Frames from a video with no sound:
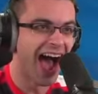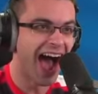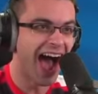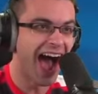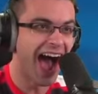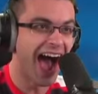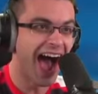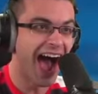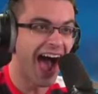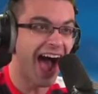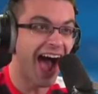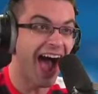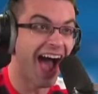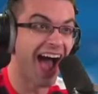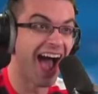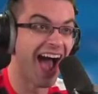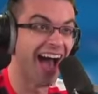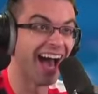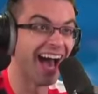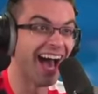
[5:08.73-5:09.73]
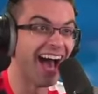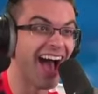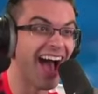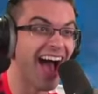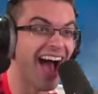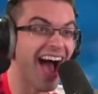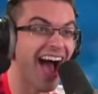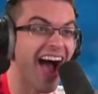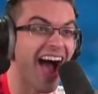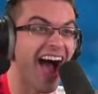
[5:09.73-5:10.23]
Bro, looking at it for the replay
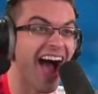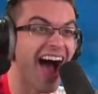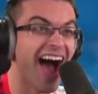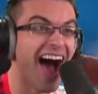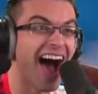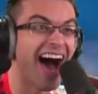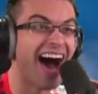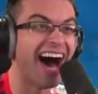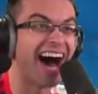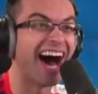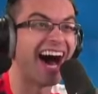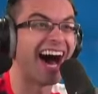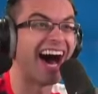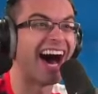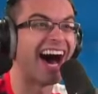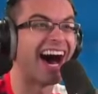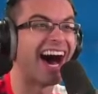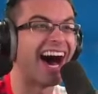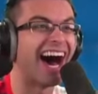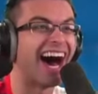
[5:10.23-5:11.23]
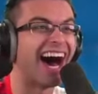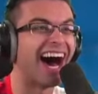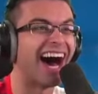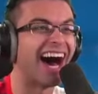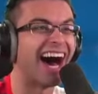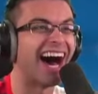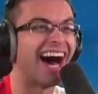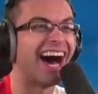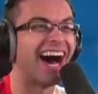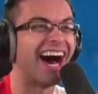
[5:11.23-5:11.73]
looks so cool.
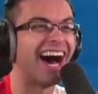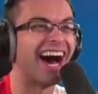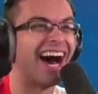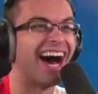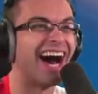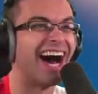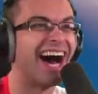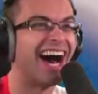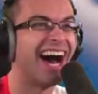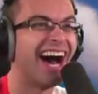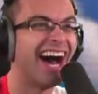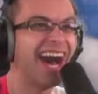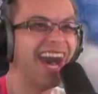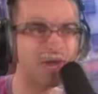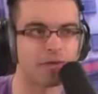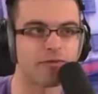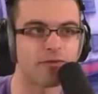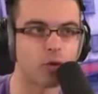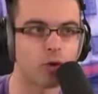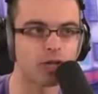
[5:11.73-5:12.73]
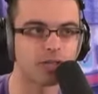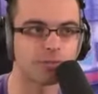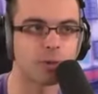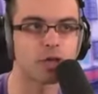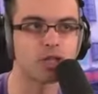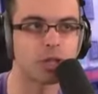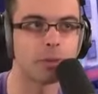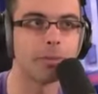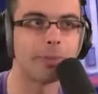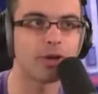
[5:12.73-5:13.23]
We have the force
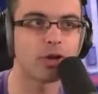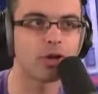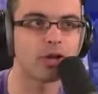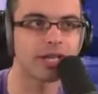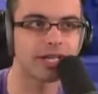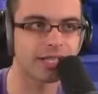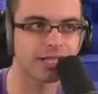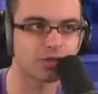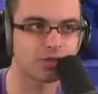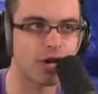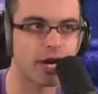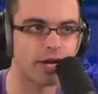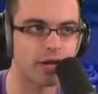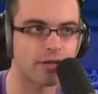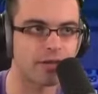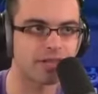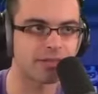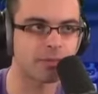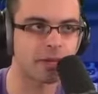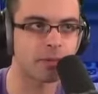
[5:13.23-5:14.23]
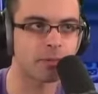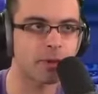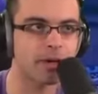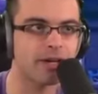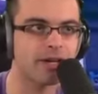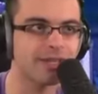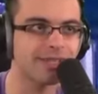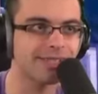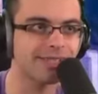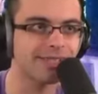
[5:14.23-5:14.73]
push ability. Let's try it on this many
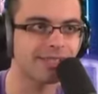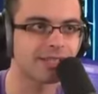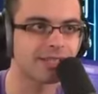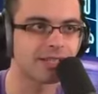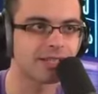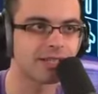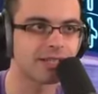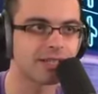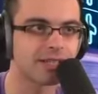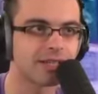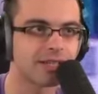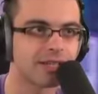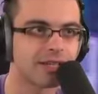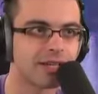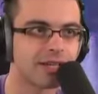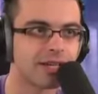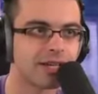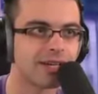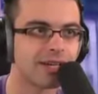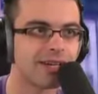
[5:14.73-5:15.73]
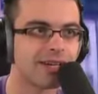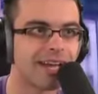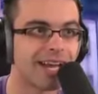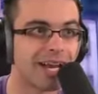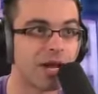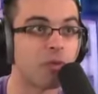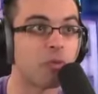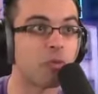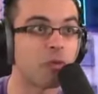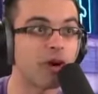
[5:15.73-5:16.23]
players. What?
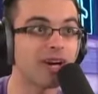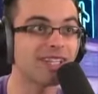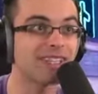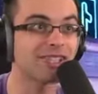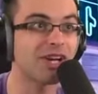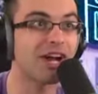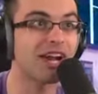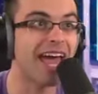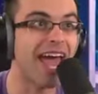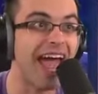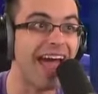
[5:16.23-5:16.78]
and it works on